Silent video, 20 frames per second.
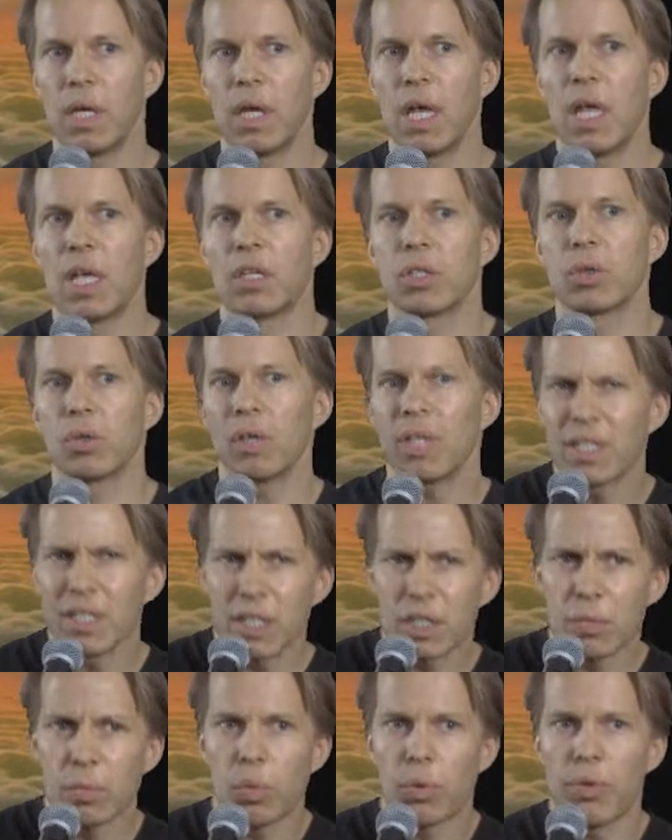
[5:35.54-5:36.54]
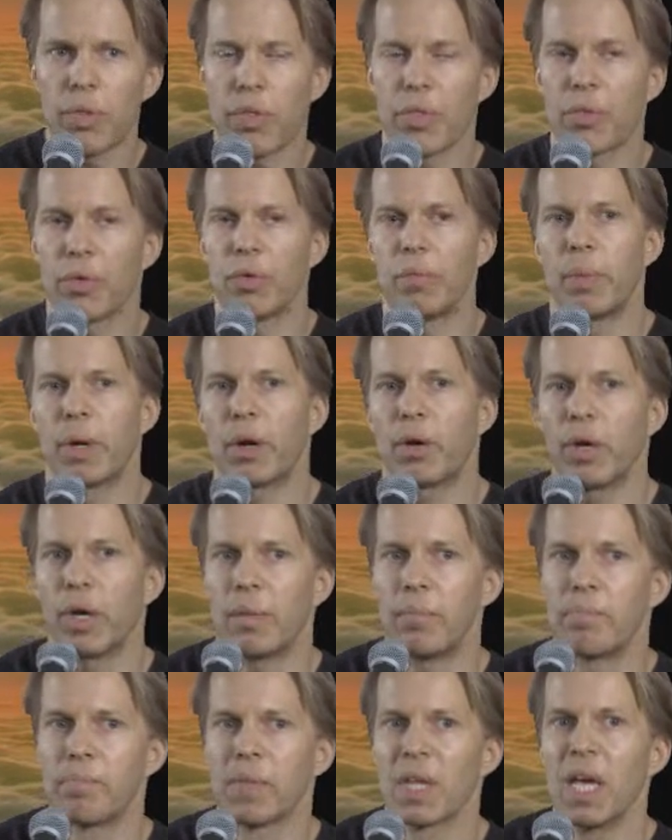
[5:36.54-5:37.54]
So let's explore the third
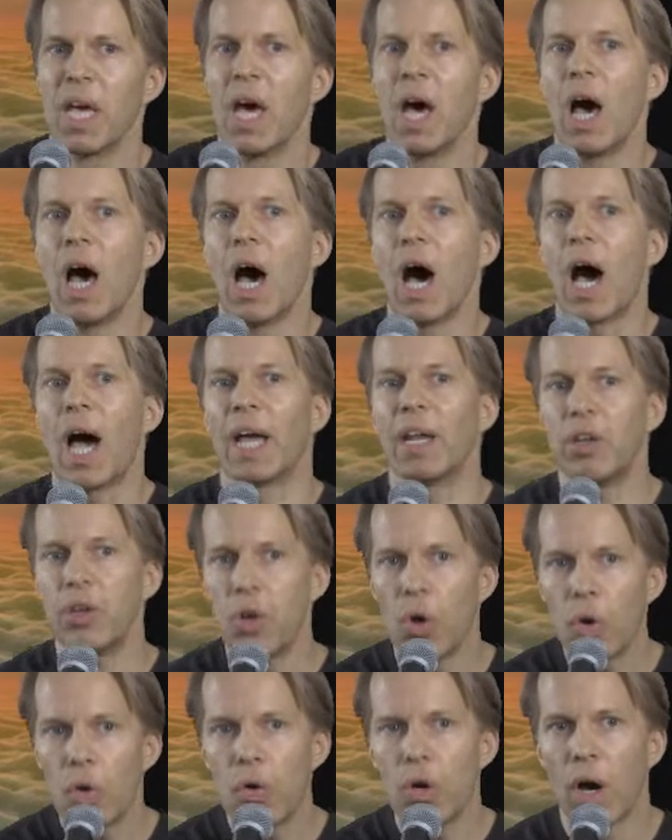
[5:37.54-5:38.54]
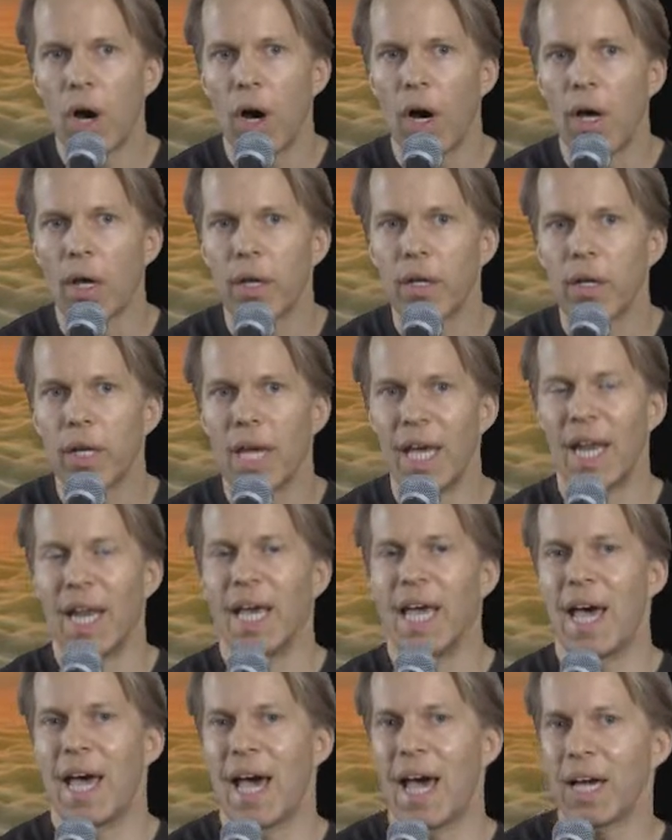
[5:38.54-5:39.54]
paradigm. I know God and
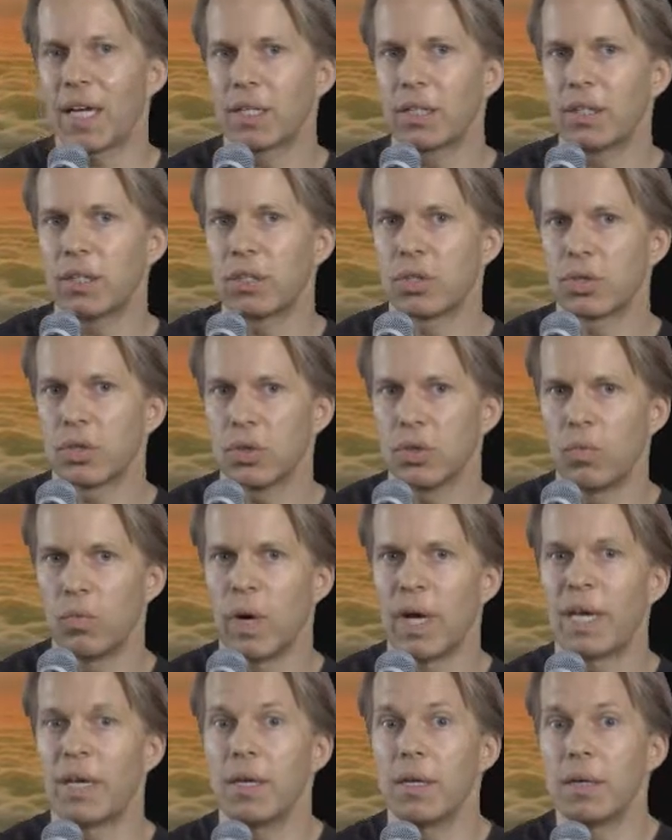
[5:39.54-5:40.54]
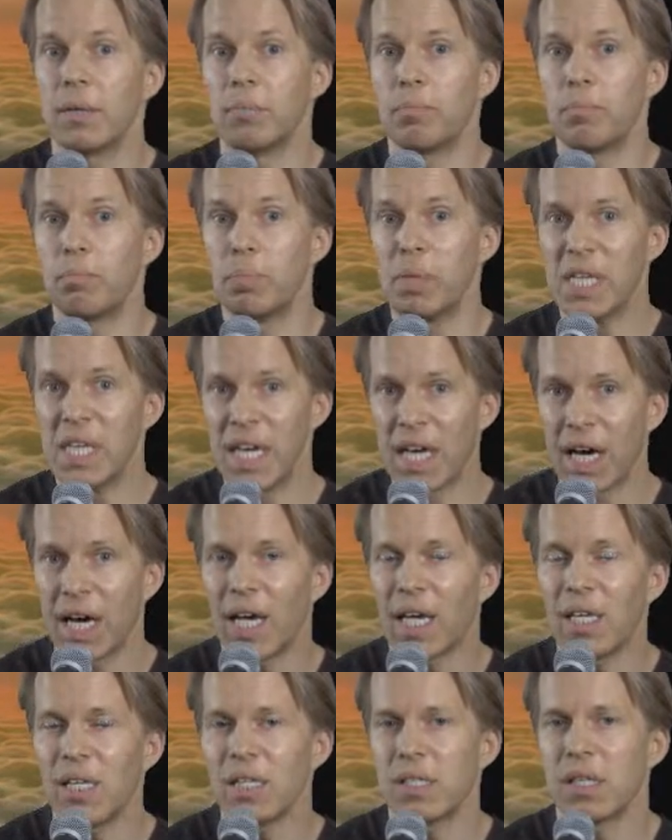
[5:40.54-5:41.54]
I act a certain way
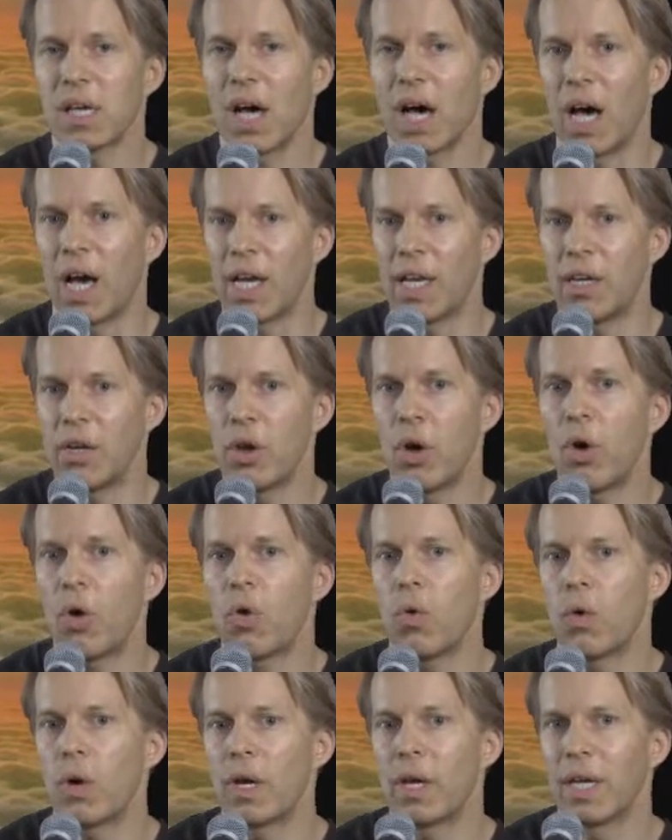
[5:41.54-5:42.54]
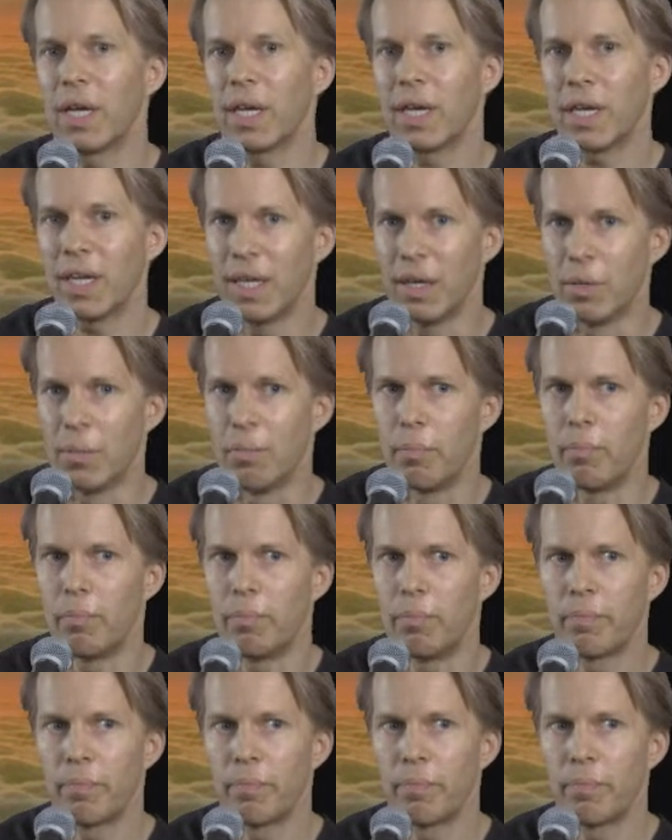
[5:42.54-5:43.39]
because I know him.